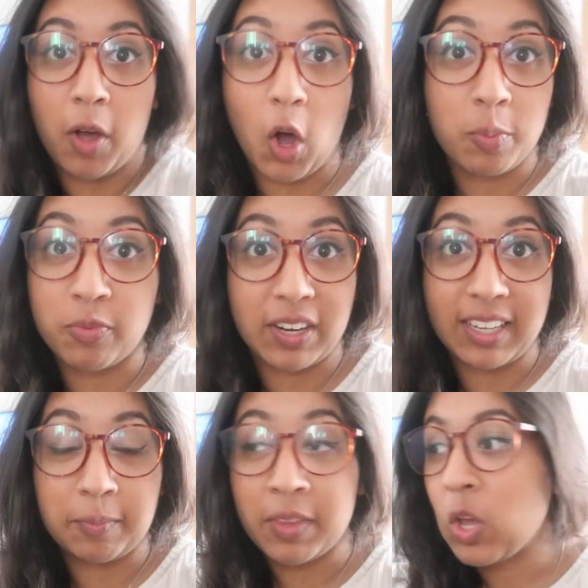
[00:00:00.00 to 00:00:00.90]

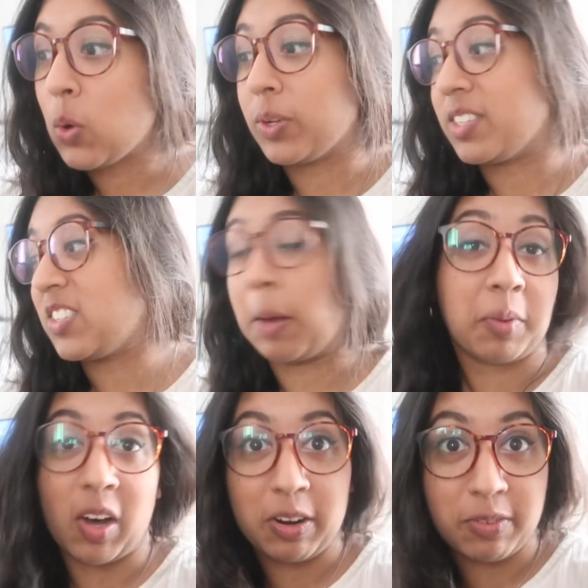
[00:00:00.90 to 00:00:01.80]
hopefully, with
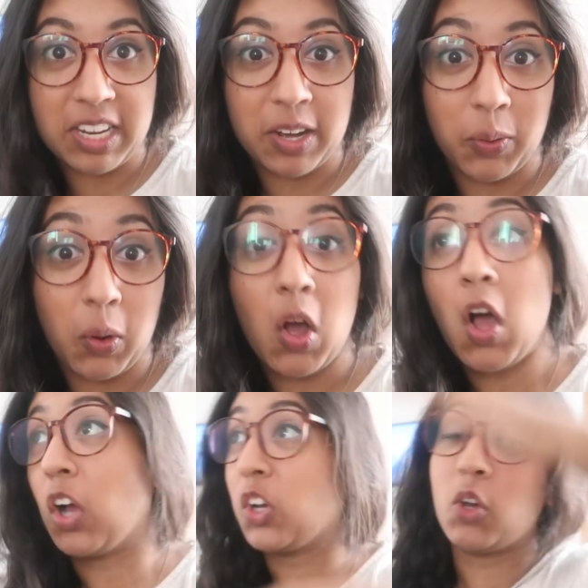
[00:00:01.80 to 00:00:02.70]
some kind of video
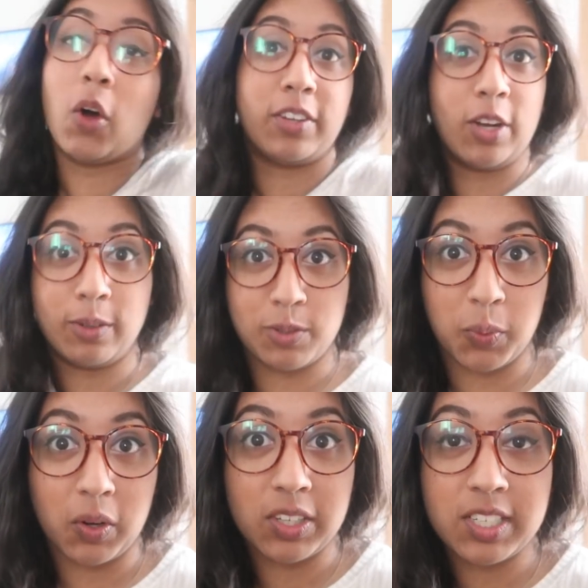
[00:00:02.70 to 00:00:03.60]
God knows
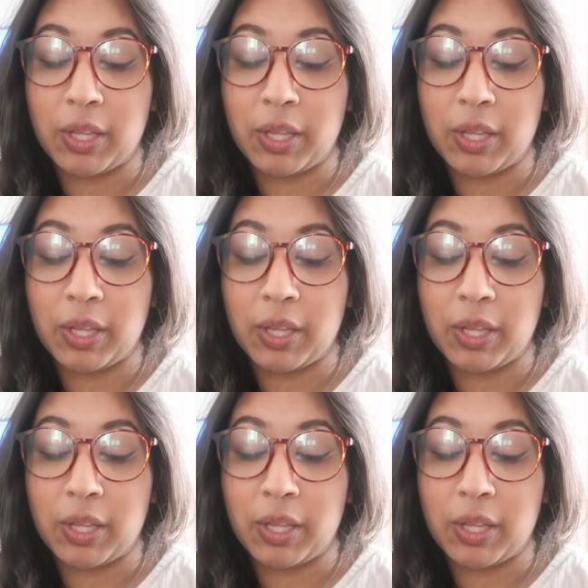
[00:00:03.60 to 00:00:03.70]
what.